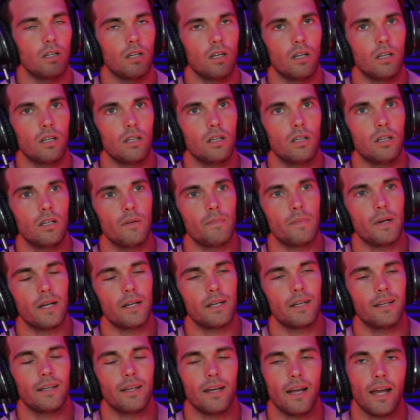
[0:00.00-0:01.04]

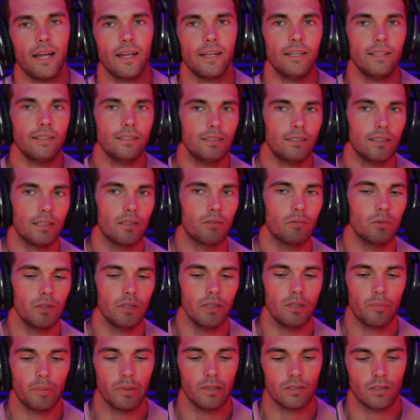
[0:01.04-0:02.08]
I guess it really
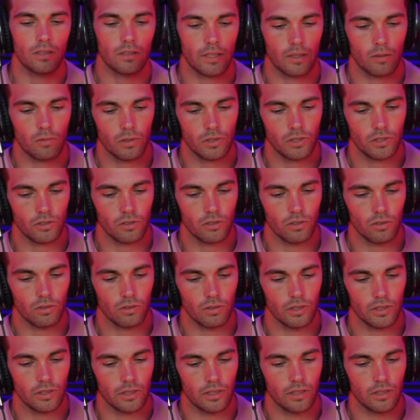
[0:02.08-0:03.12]
depends on like what your goal
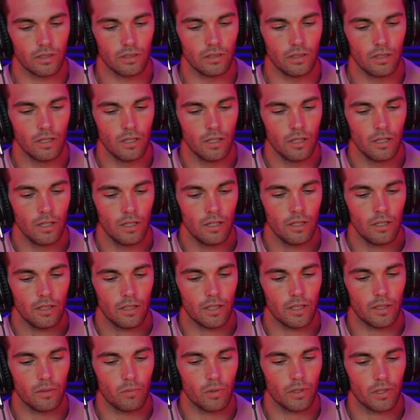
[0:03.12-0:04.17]
is and
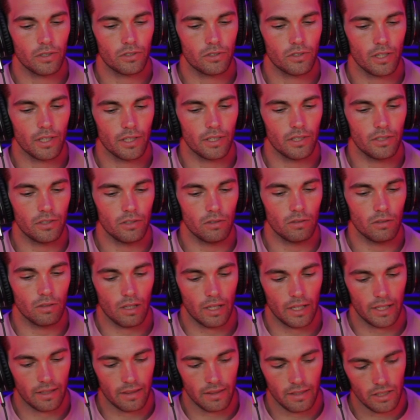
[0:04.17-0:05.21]
what you're trying to do.
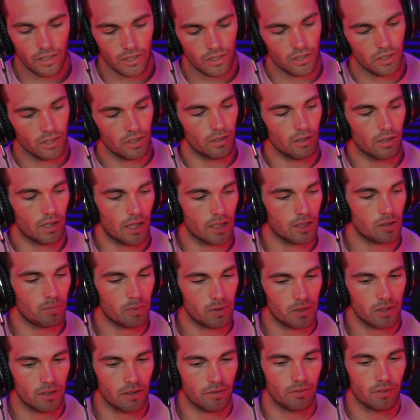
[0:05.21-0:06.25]
Like this year, I
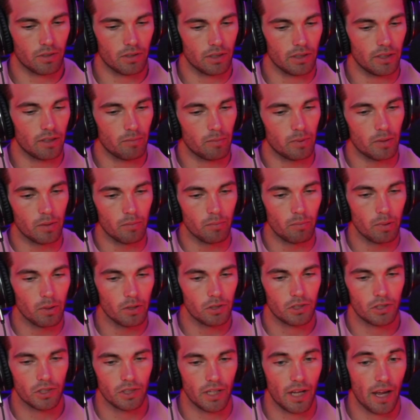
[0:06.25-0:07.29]
specifically have been
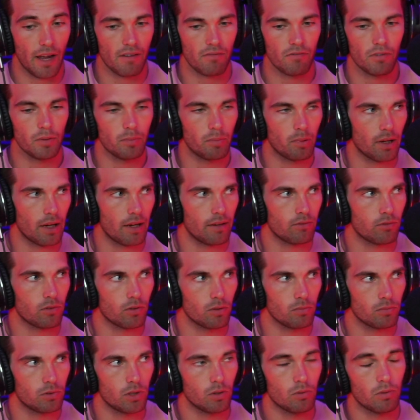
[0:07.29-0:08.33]
pushing every
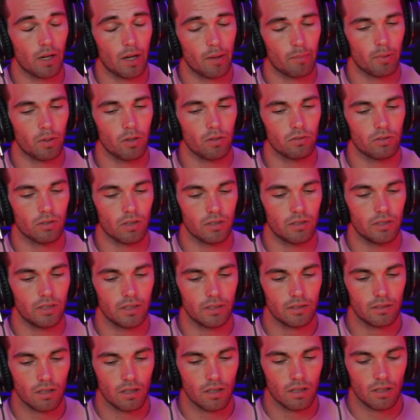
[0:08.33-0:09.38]
platform. So when I post on
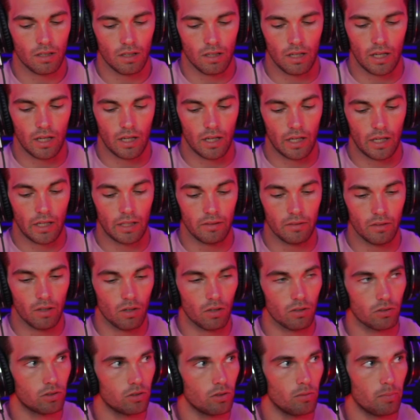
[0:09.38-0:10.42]
TikTok, I
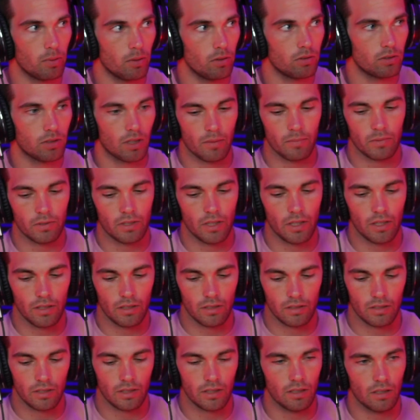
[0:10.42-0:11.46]
also post
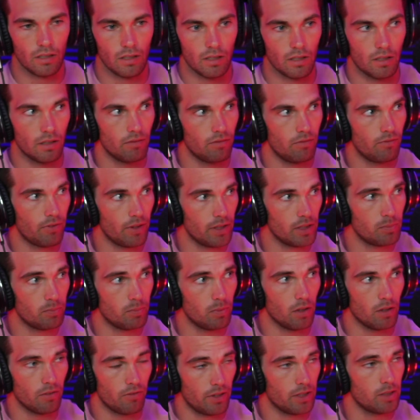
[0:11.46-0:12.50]
simultaneously on
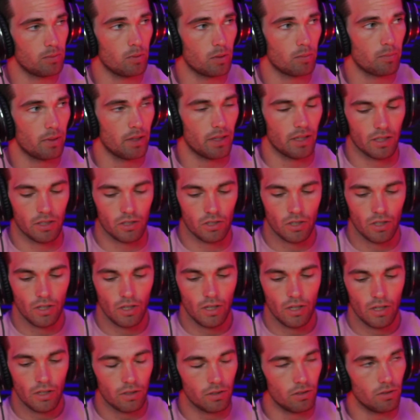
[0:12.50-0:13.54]
a Facebook page,
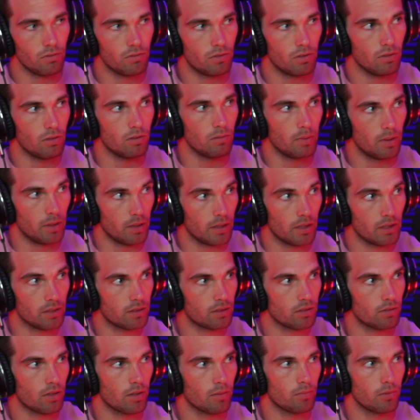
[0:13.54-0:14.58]
YouTube, and
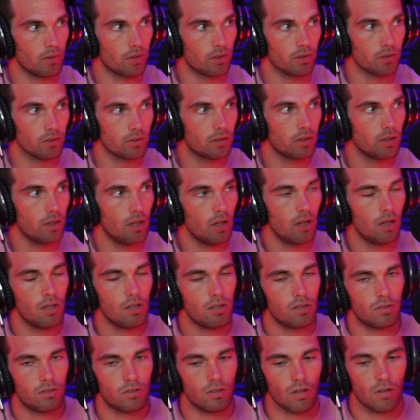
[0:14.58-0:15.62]
Instagram Reels.
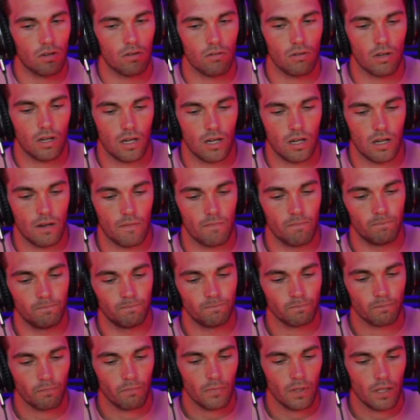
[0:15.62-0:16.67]
So
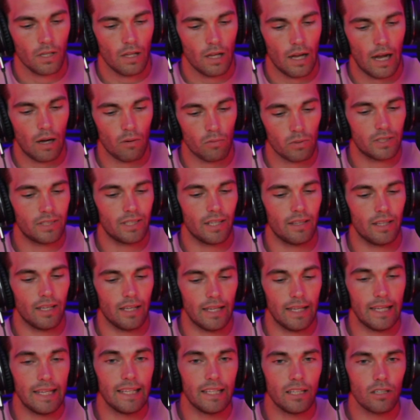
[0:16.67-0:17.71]
I would say
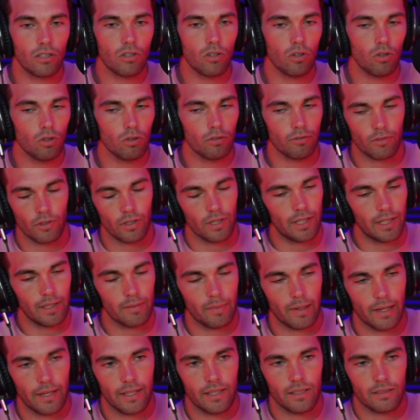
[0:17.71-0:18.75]
the end goal for
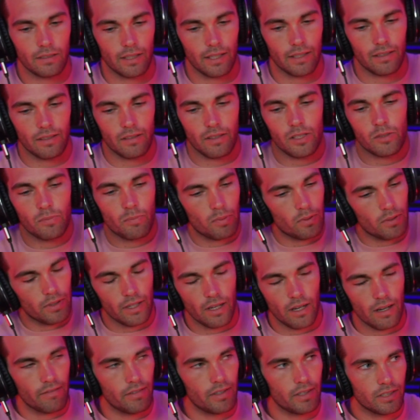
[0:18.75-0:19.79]
anybody is like, it's pretty
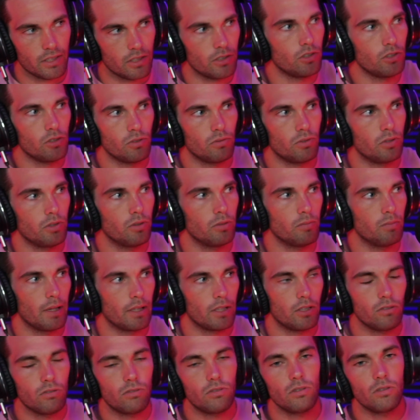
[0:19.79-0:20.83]
obvious, is YouTube. Like
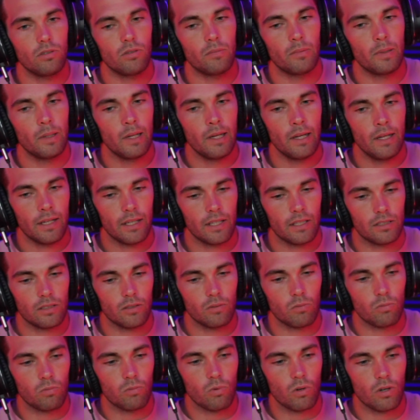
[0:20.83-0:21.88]
YouTube is the
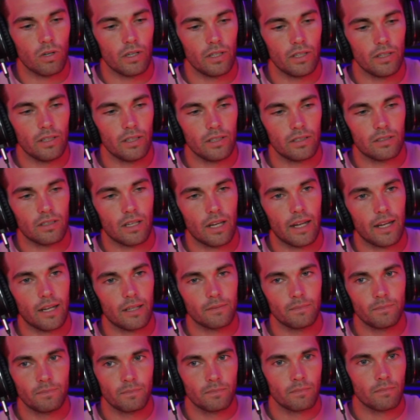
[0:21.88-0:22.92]
one that's like,
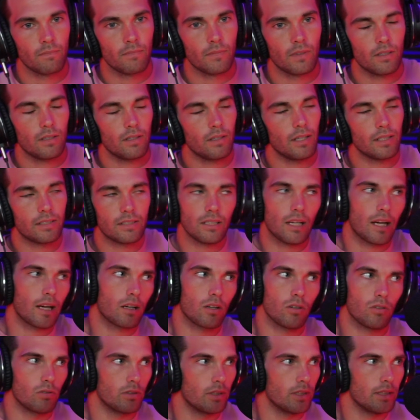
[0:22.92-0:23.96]
it's not
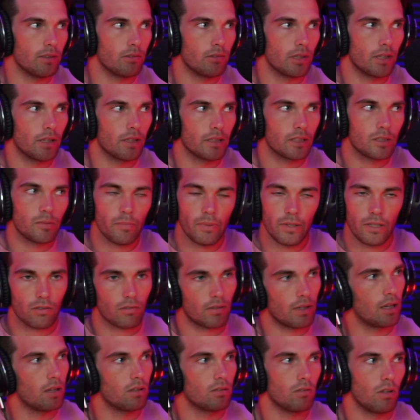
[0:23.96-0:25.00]
going anywhere. It's been
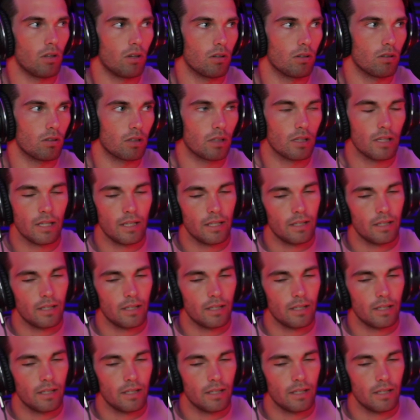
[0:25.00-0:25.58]
around long.